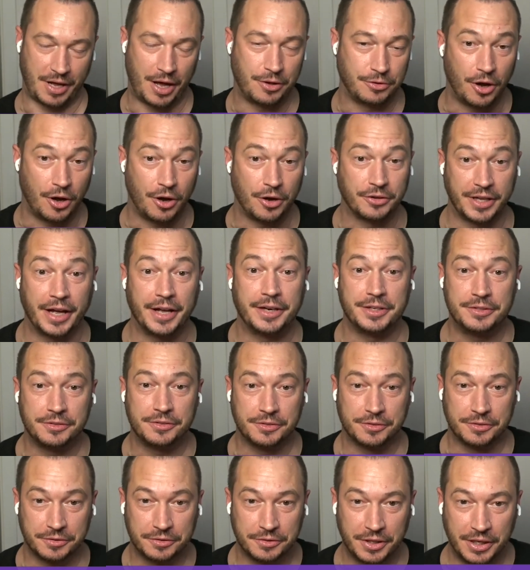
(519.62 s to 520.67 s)
long that
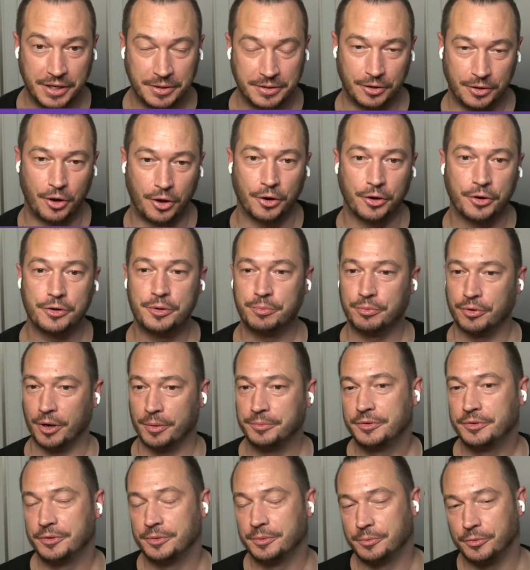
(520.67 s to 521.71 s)
is. The longer the
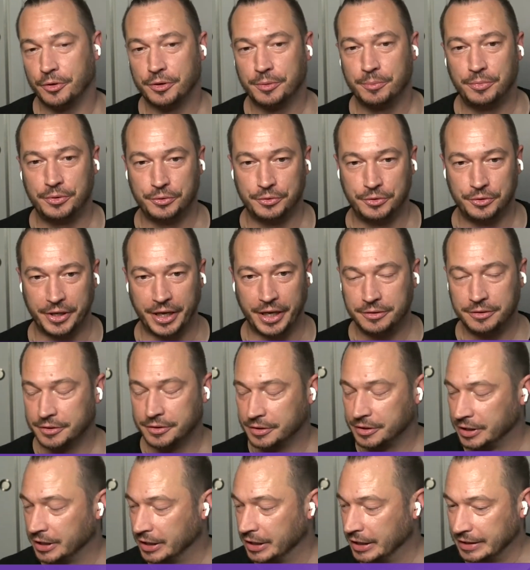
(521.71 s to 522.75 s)
prompt, the more compute you get.
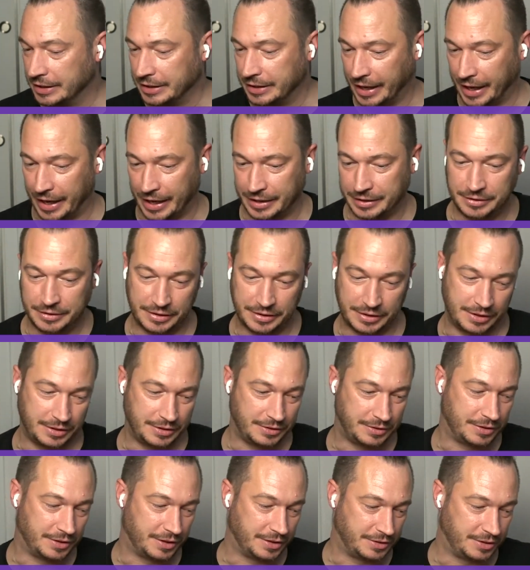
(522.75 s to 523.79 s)
And it
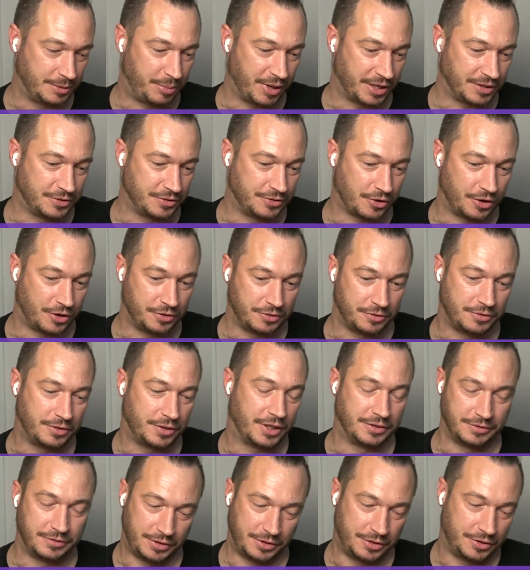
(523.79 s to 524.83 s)
depends on,
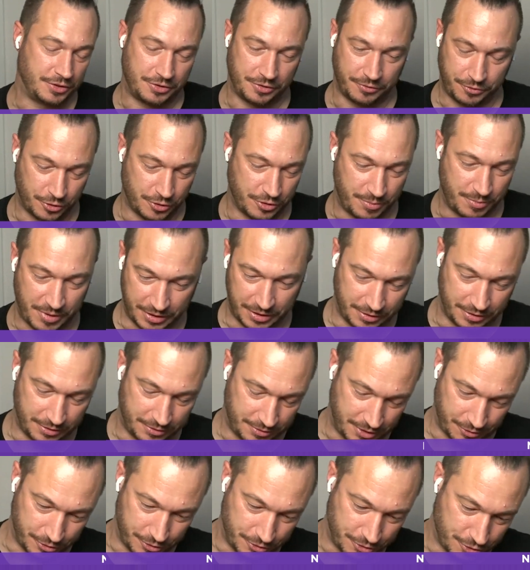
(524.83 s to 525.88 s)
and there's of course many
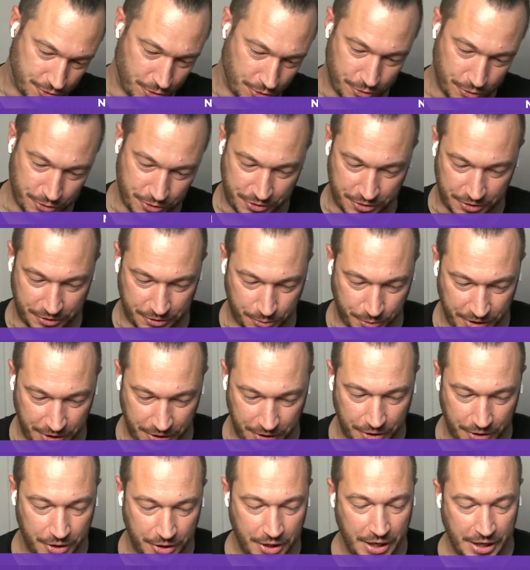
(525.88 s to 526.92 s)
different screws to tweak
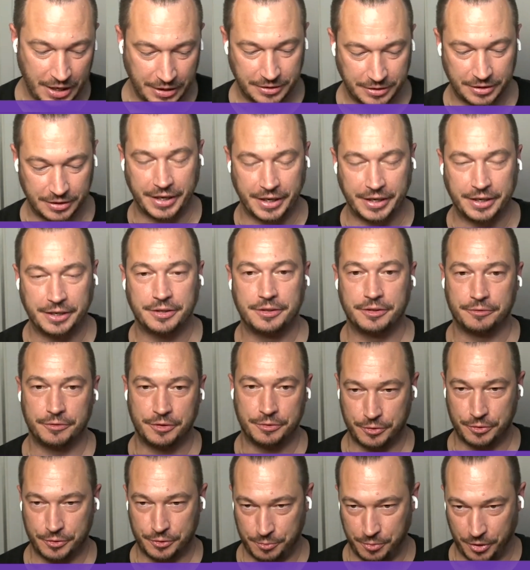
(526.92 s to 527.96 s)
here, the length of
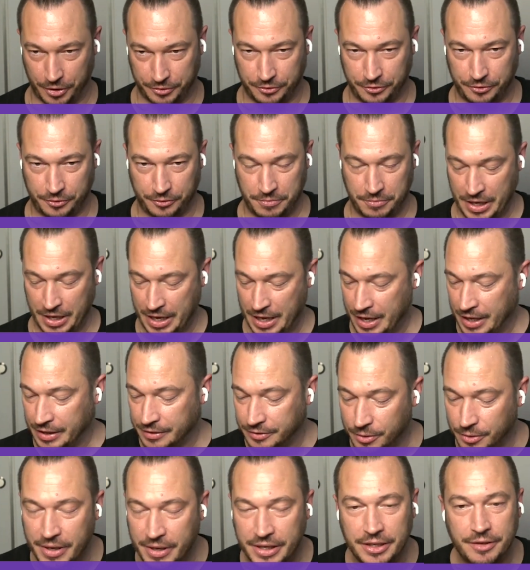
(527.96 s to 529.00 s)
the response.
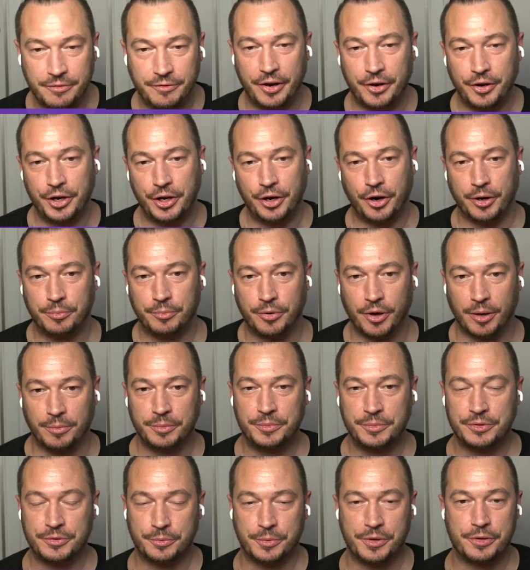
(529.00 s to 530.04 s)
There are many very hard
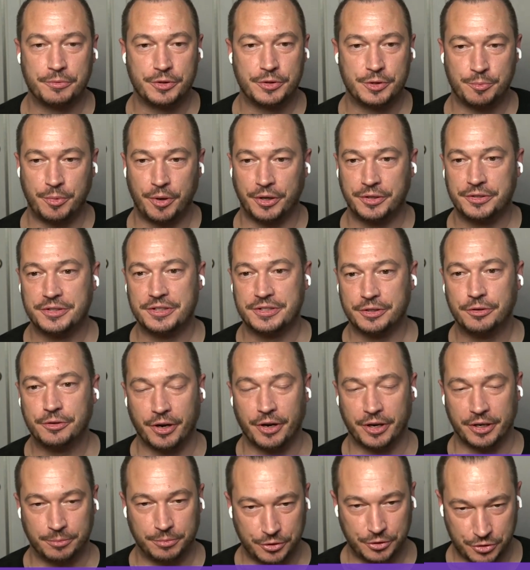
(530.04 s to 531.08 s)
problems where the response is
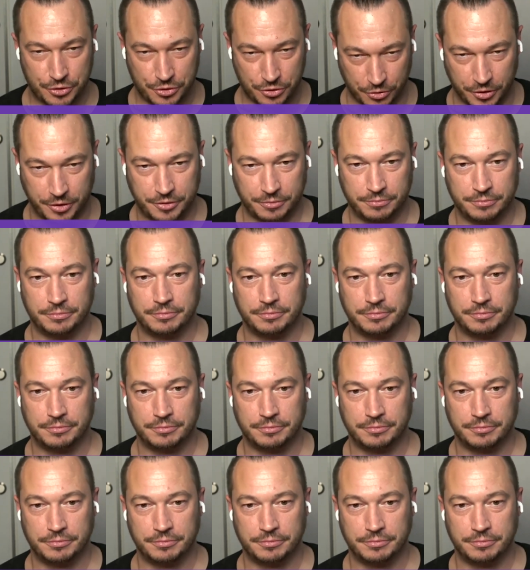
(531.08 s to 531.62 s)
incredibly short.